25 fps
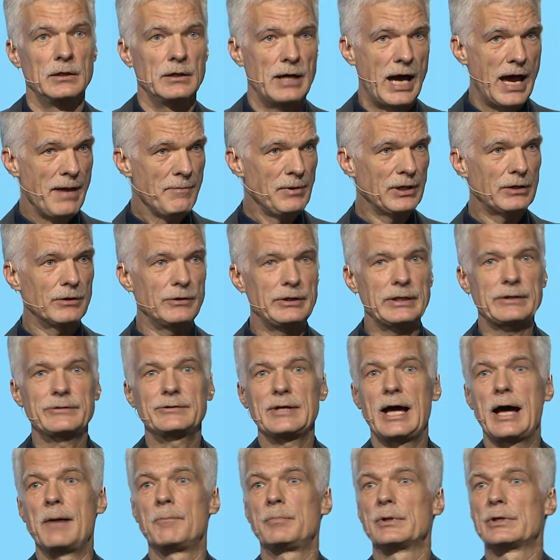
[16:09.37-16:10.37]
I'm a good
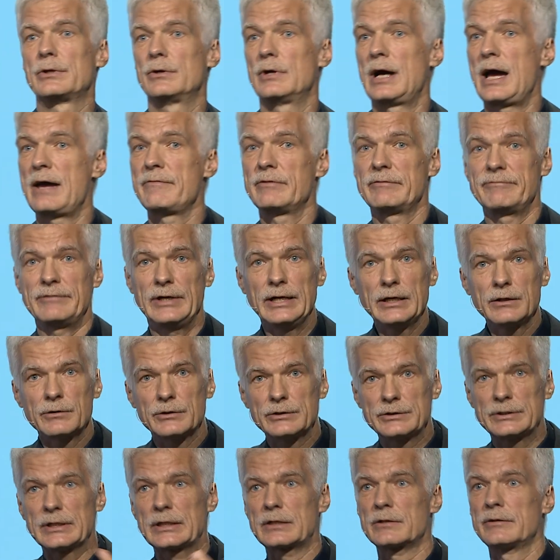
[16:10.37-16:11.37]
example. I have a very
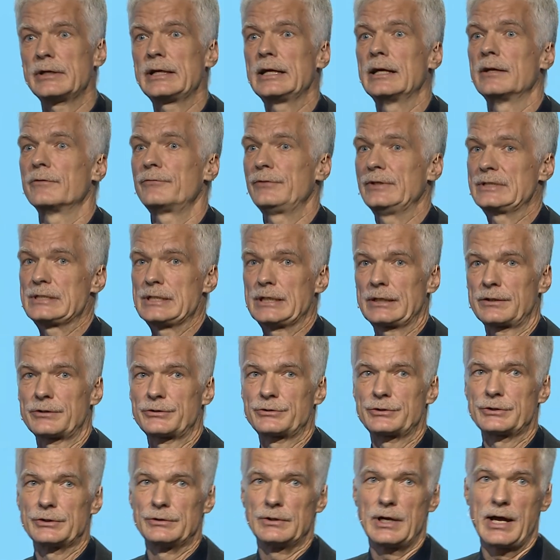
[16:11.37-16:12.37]
good degree in
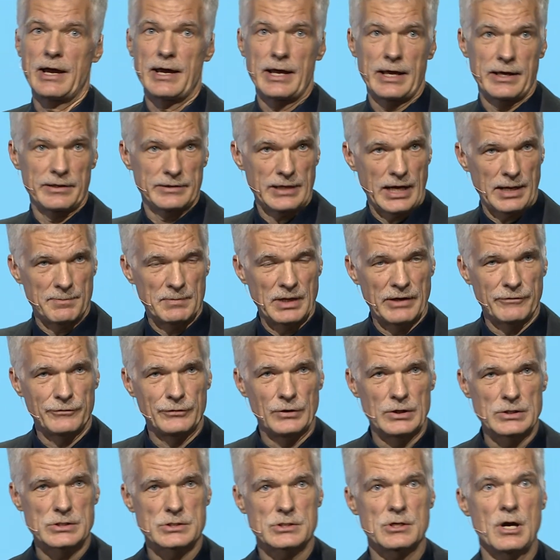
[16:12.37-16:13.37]
physics. I had my
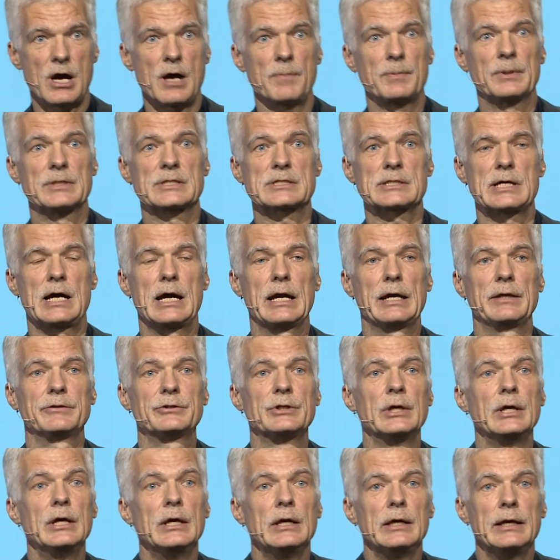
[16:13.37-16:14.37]
first job in science
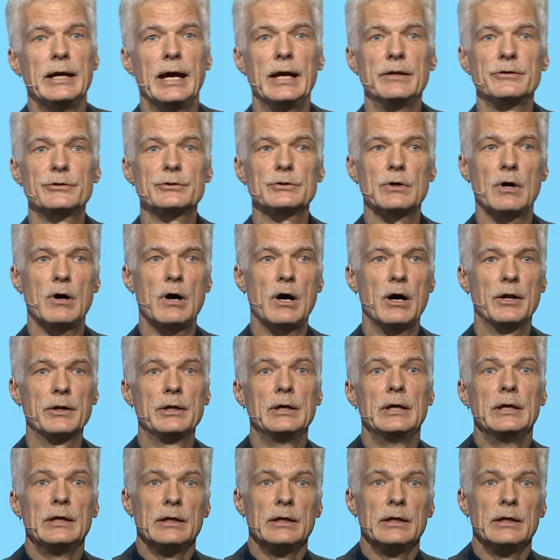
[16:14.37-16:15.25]
and so on.